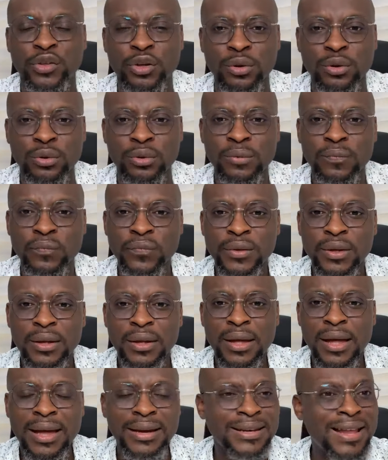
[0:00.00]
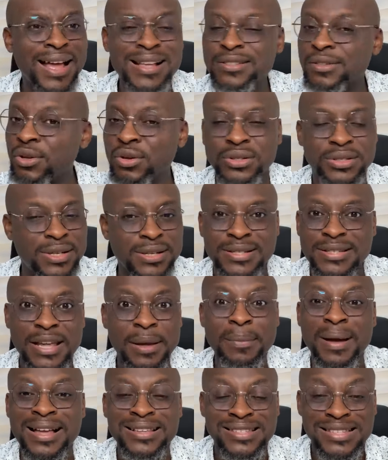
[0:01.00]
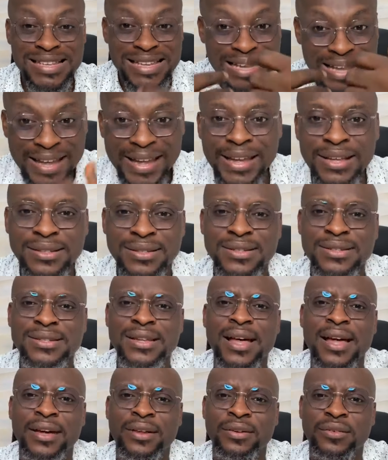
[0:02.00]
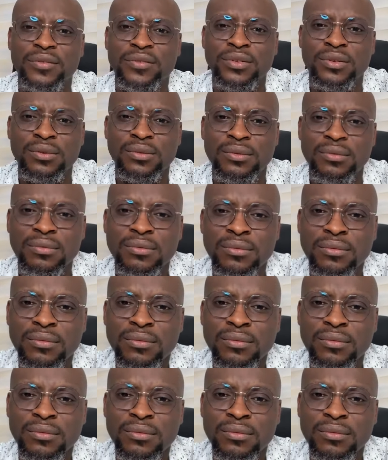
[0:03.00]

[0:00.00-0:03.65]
of you, and that's not the same as inside of you.